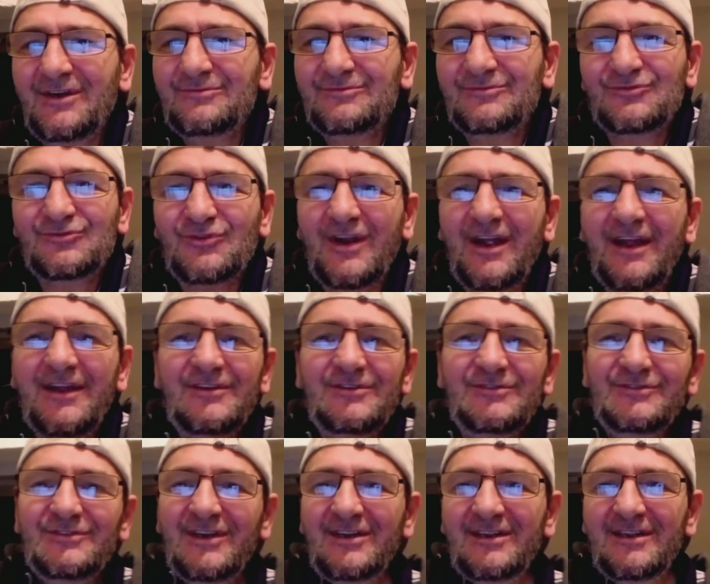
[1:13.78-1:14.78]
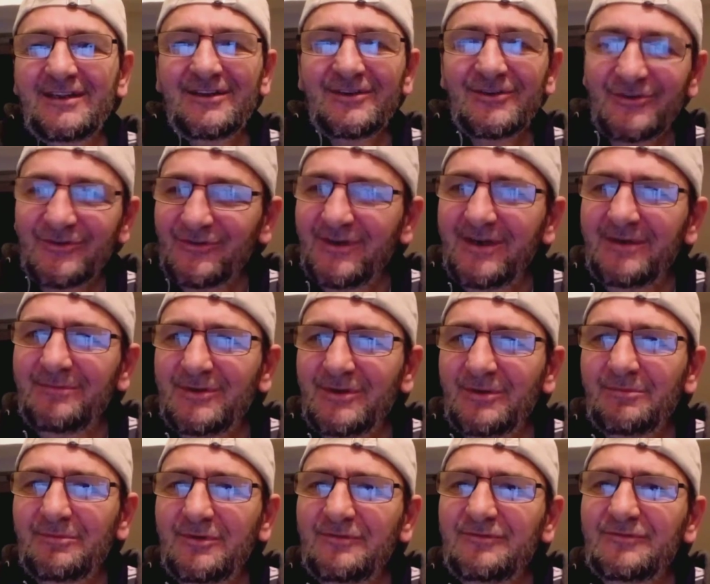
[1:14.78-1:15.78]
try and grab your
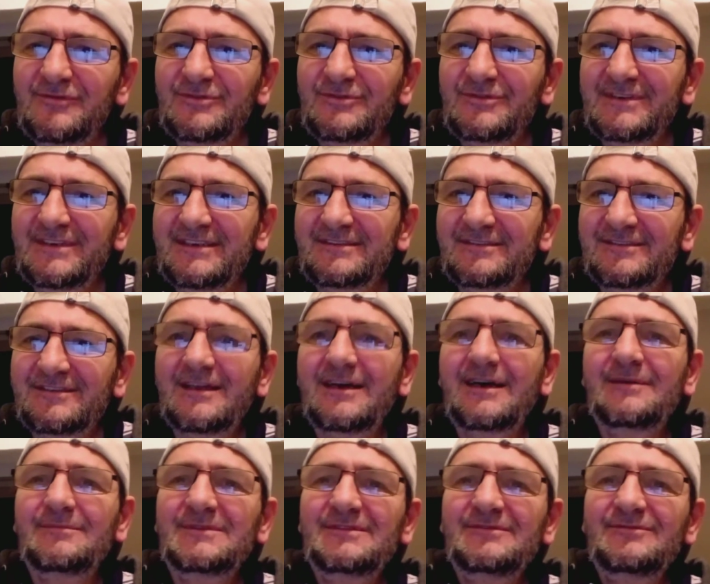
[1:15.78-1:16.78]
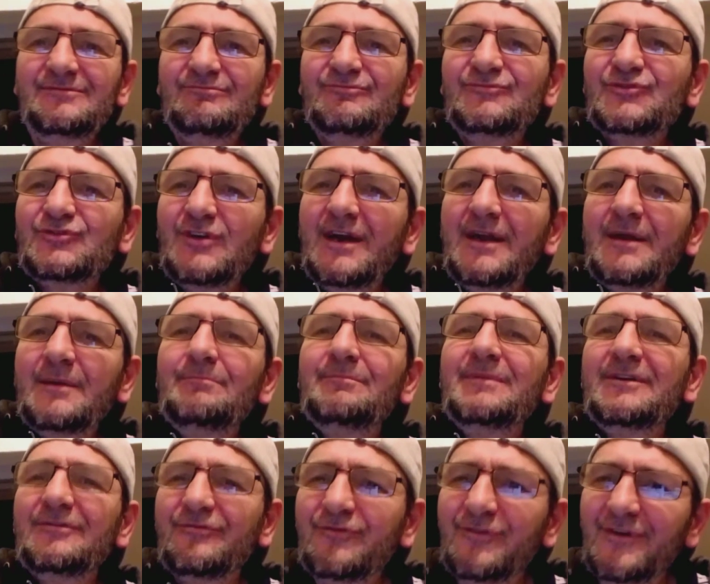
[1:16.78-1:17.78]
brother in Islam and try and
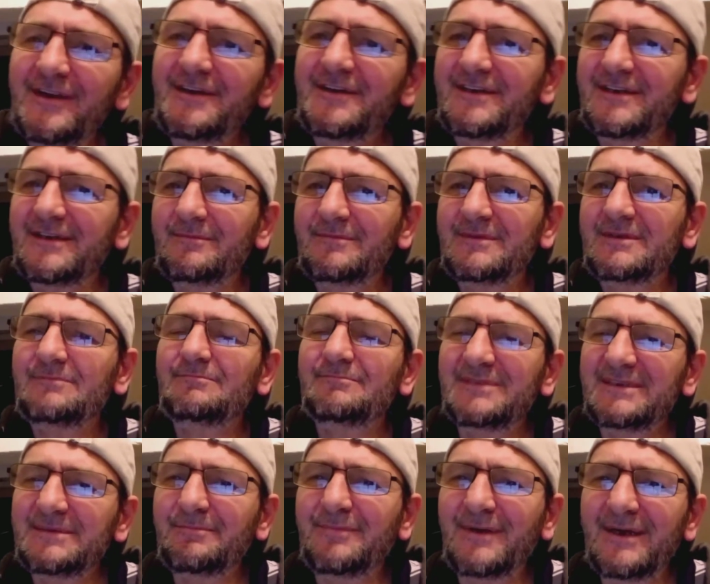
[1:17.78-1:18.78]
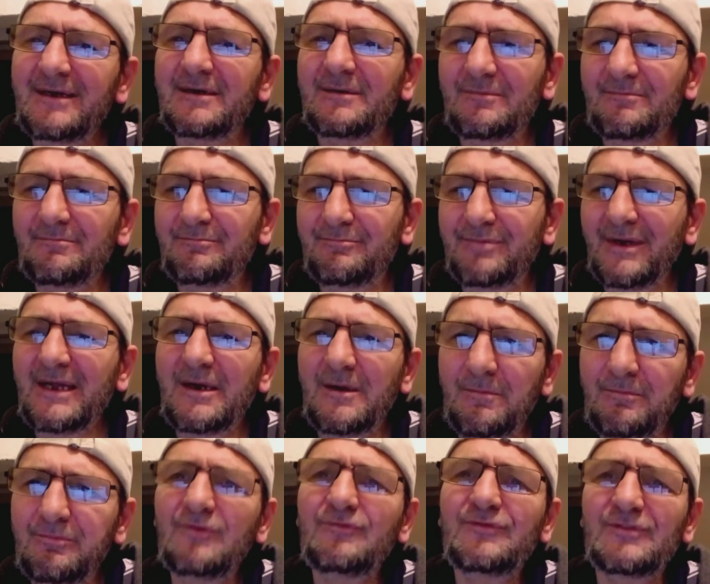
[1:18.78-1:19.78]
befriend him and be better
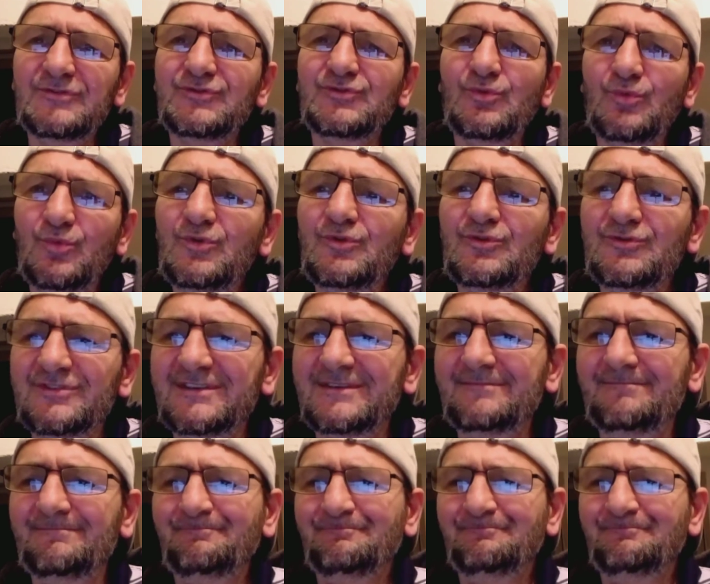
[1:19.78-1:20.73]
brother towards him.